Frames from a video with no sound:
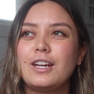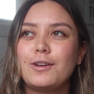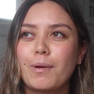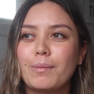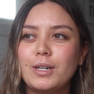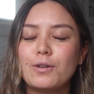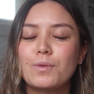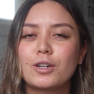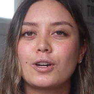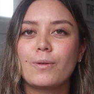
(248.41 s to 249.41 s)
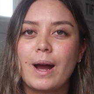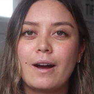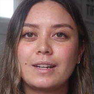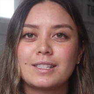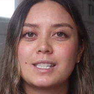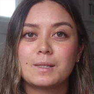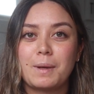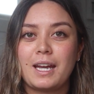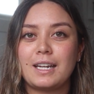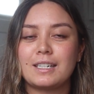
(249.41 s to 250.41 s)
you probably don't want to go out and
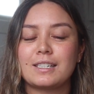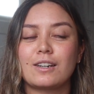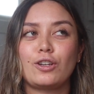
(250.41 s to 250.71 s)
spend